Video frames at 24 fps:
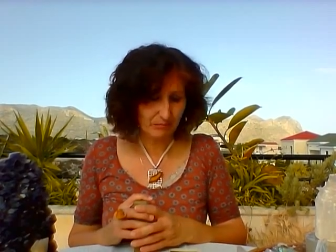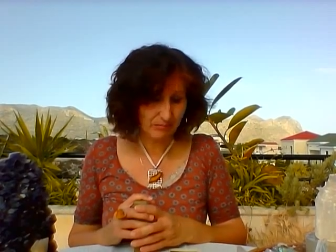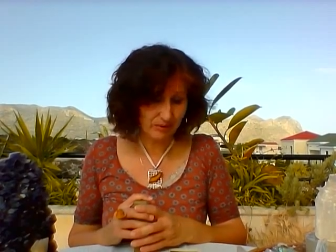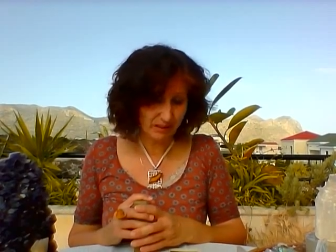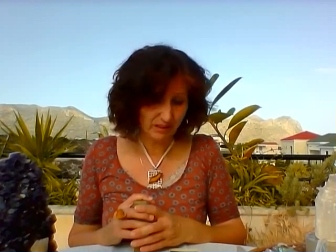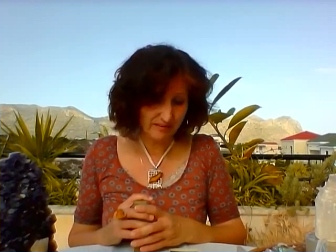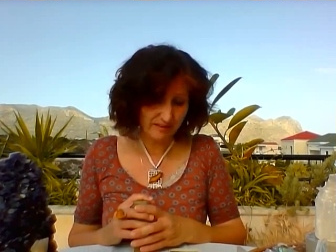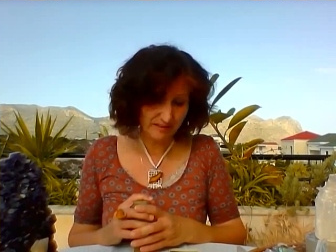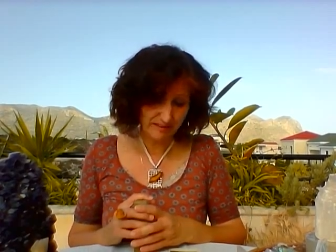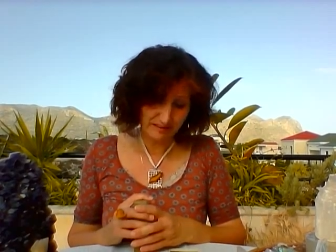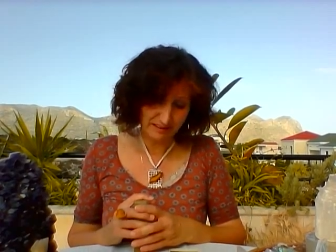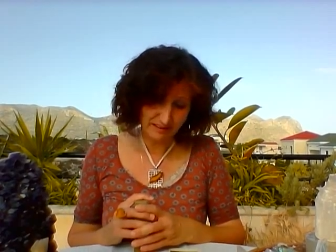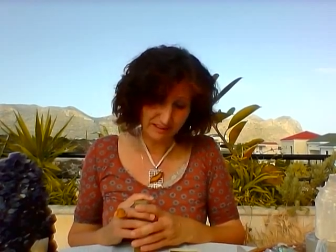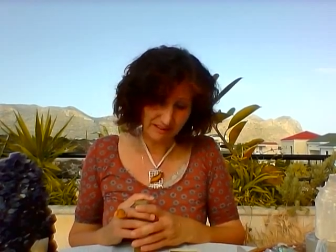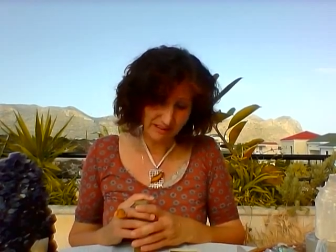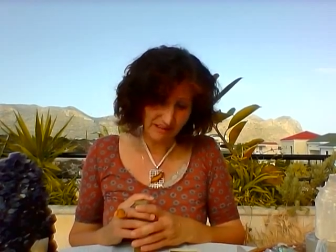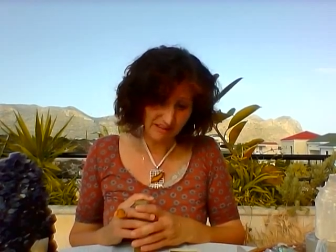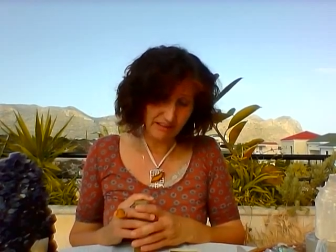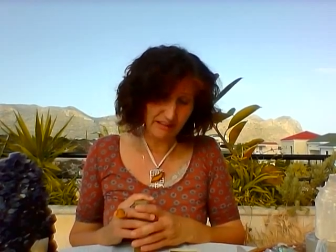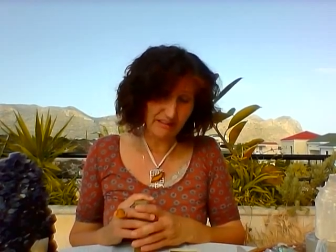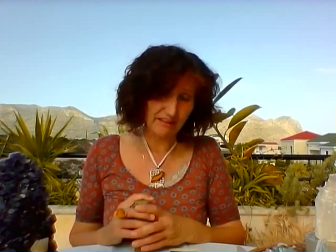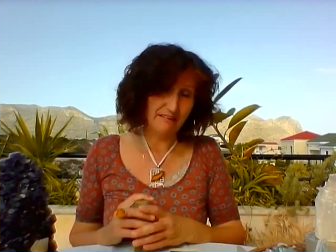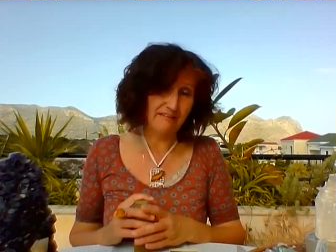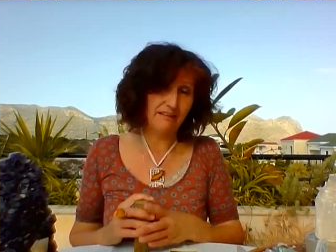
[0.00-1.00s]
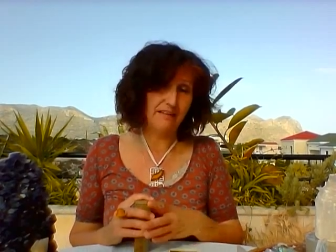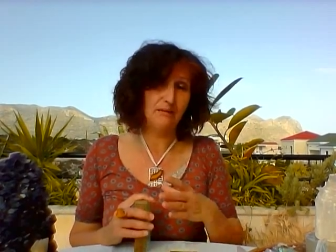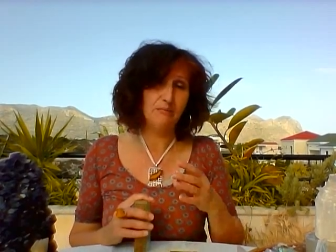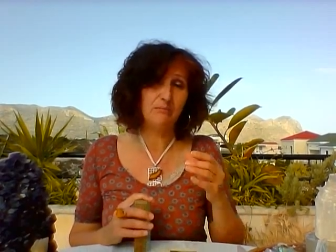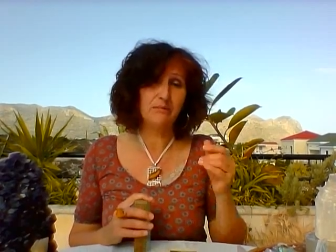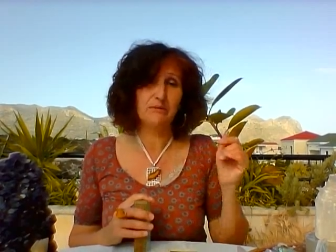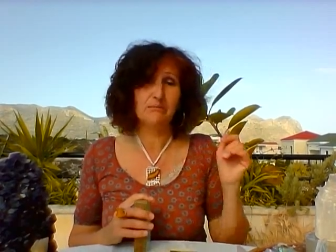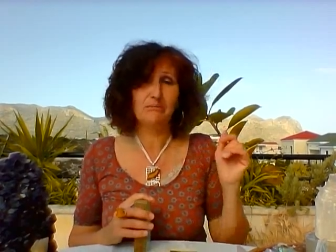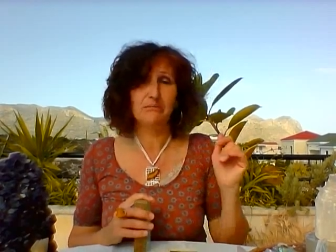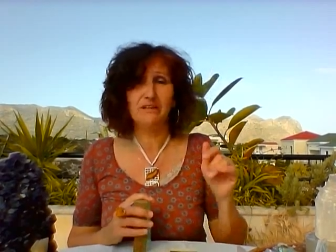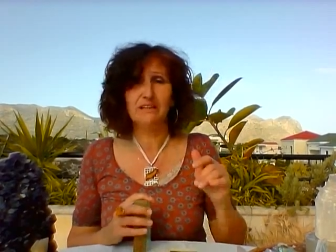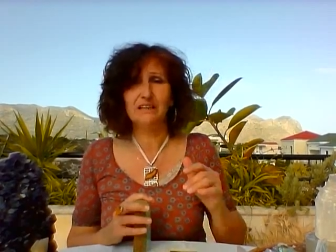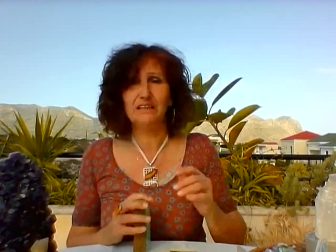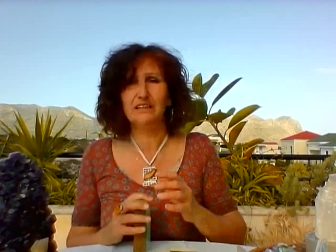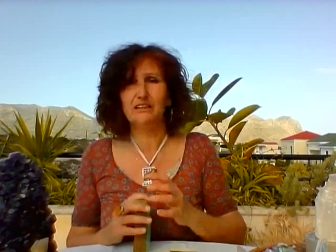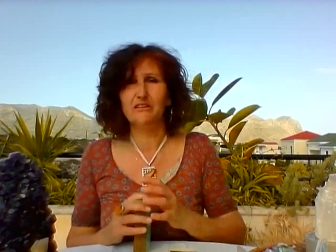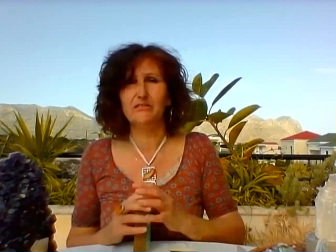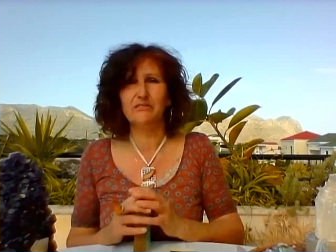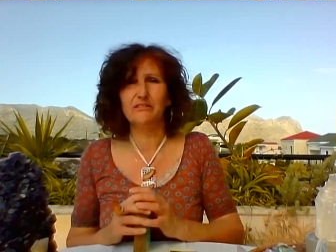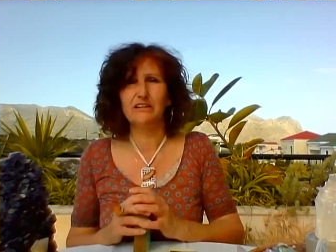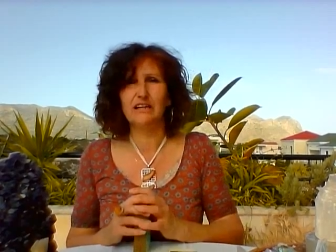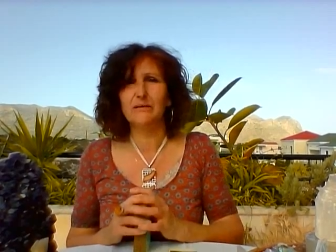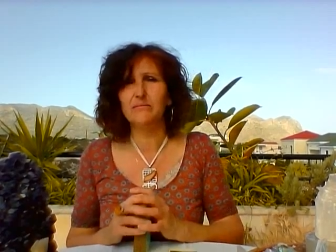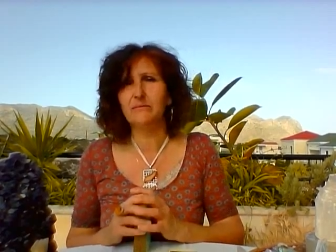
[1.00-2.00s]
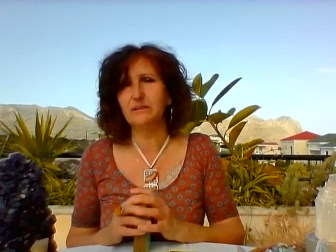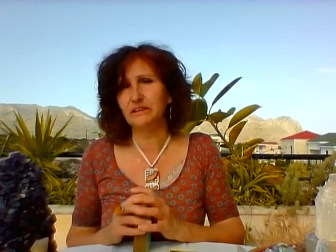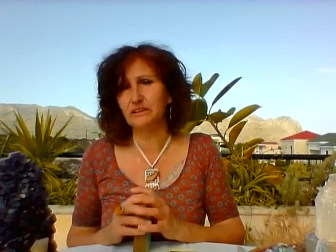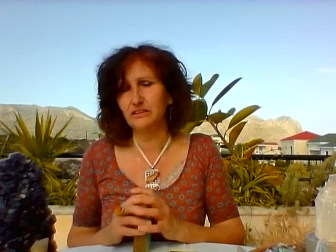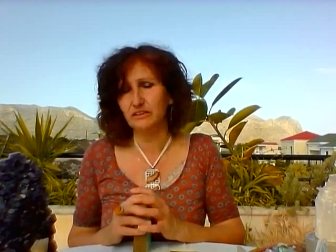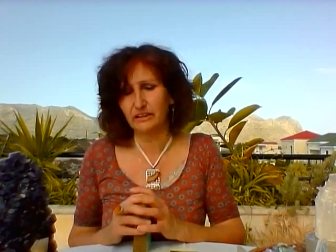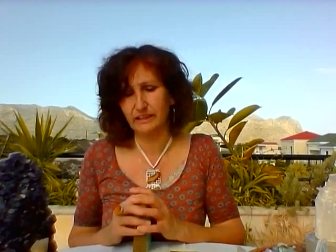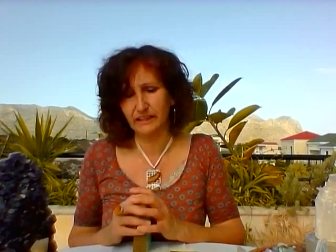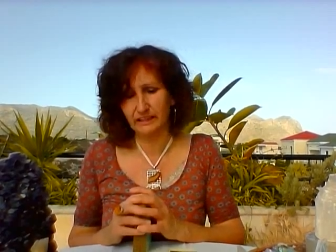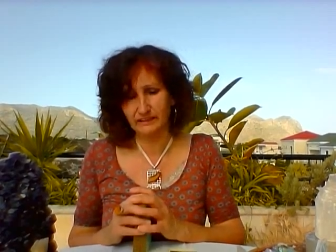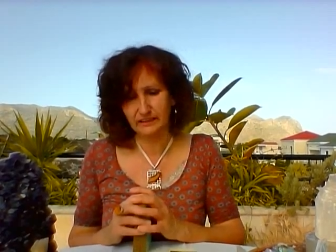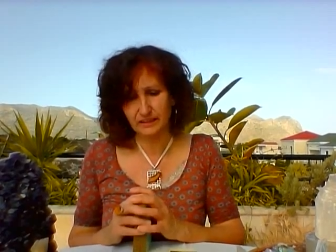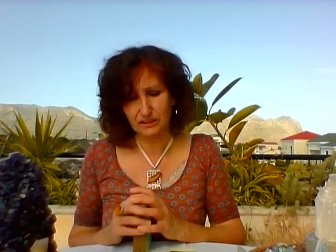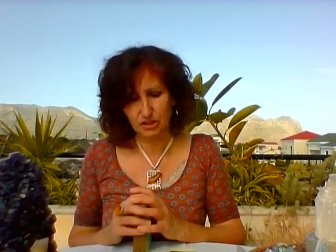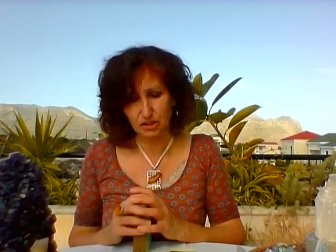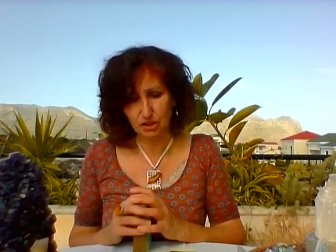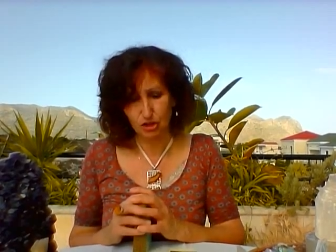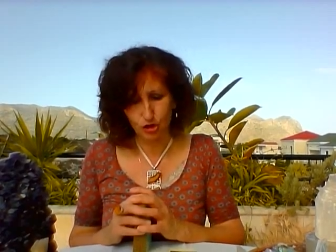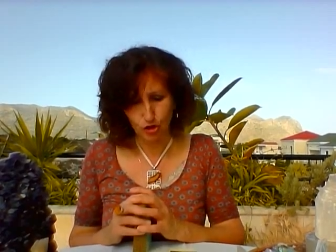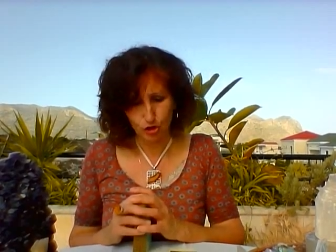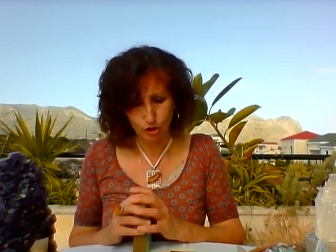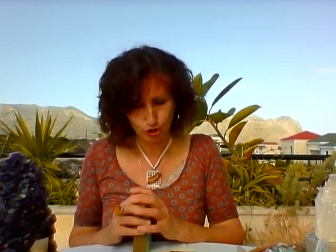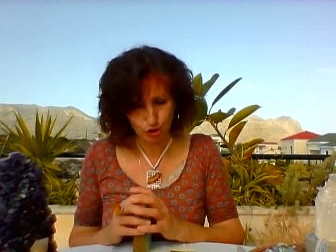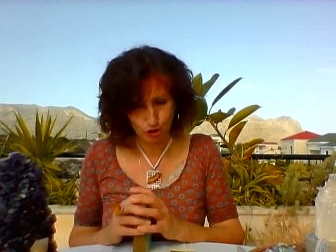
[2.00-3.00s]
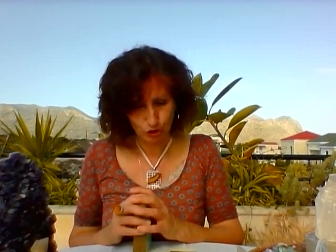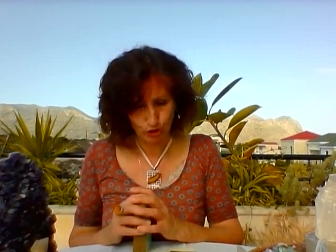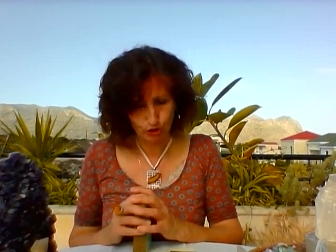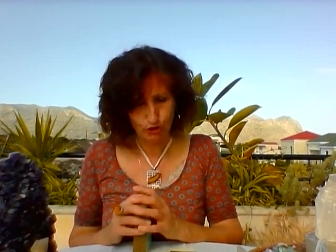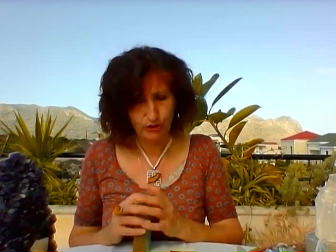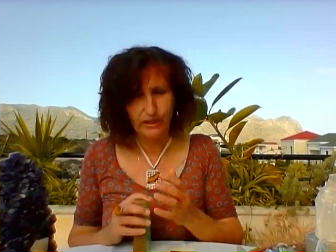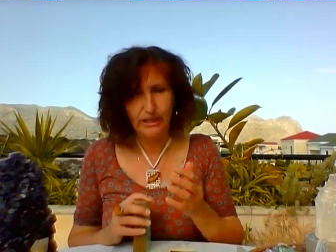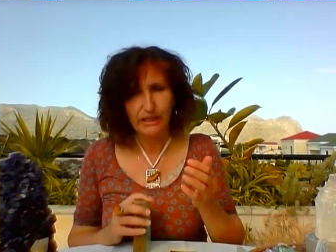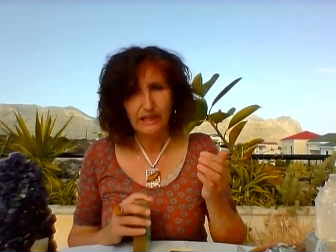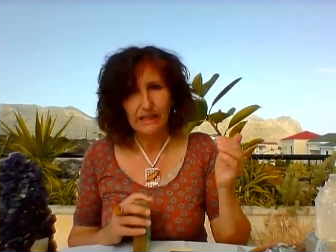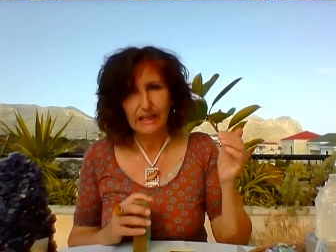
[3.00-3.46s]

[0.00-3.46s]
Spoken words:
but the deeper meaning of Labradorite is also